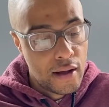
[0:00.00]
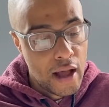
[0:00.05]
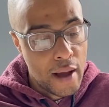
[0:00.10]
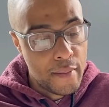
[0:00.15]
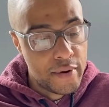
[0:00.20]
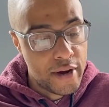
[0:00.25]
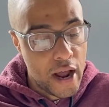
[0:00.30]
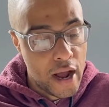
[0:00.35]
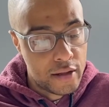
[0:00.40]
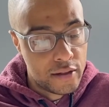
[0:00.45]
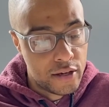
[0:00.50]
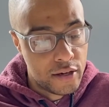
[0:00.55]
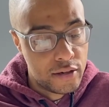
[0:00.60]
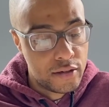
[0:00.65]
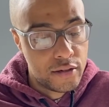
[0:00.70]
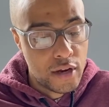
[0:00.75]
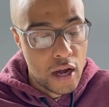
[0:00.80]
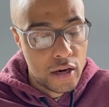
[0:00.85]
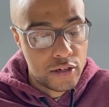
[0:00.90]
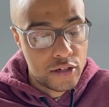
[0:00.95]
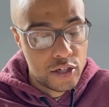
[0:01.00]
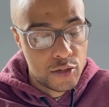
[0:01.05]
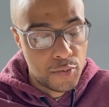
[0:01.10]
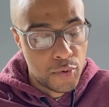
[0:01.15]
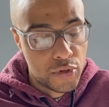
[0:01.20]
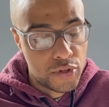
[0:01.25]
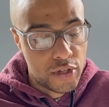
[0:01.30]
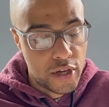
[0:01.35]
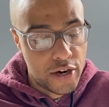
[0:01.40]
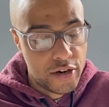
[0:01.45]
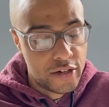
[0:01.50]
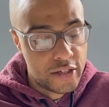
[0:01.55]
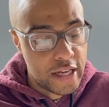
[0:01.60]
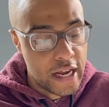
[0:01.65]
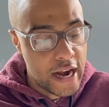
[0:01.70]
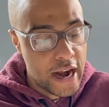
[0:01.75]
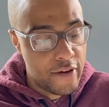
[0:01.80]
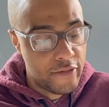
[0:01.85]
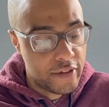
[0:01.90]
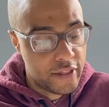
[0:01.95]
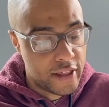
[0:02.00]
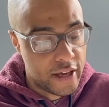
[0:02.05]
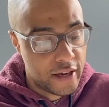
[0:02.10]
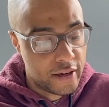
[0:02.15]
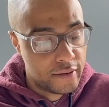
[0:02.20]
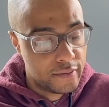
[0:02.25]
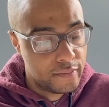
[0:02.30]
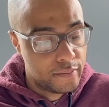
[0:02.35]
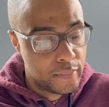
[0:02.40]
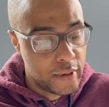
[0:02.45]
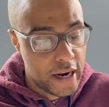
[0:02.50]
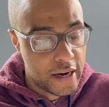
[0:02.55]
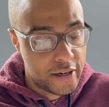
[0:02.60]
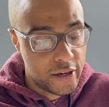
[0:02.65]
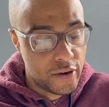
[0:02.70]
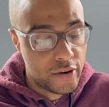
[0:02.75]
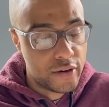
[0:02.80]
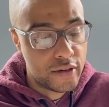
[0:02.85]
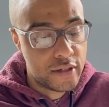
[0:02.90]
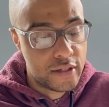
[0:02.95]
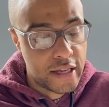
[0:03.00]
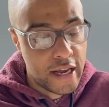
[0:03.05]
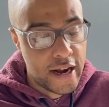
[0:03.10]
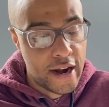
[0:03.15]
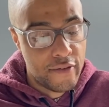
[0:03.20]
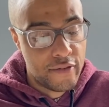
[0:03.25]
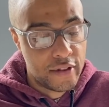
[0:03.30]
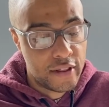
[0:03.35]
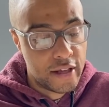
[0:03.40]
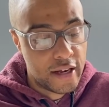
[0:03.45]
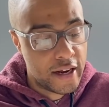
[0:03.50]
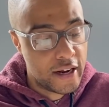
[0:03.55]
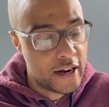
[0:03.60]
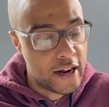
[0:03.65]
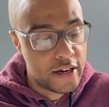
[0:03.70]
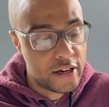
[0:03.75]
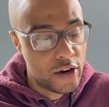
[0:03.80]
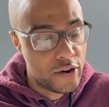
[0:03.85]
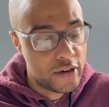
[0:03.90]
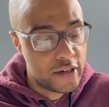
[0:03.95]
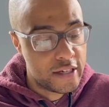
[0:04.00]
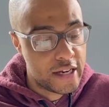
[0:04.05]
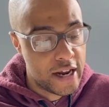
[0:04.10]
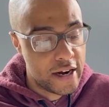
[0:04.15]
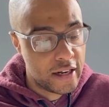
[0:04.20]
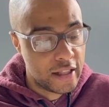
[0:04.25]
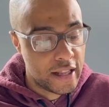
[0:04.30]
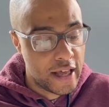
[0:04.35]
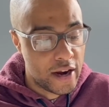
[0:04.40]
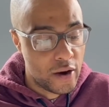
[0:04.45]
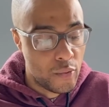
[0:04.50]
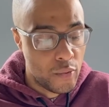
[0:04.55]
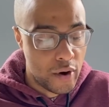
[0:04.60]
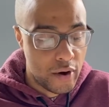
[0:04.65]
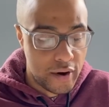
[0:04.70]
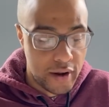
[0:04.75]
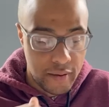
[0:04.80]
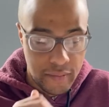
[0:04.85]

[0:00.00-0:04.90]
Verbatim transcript: I'm a doctor. Doctors are supposed to understand everything, but I don't understand everything, and I don't intend to let it worry